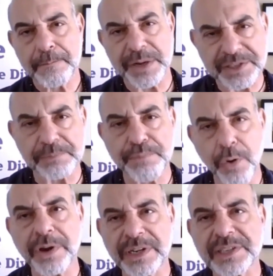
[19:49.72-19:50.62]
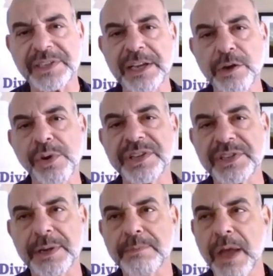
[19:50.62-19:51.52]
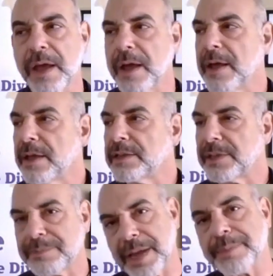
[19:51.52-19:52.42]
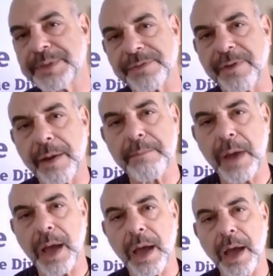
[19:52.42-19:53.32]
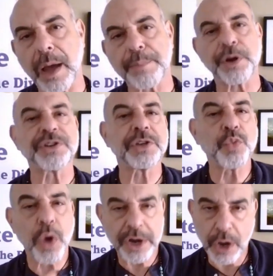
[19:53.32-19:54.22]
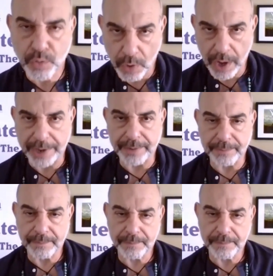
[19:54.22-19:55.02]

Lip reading: But it's important to seek wisdom sometimes from a person one-on-one.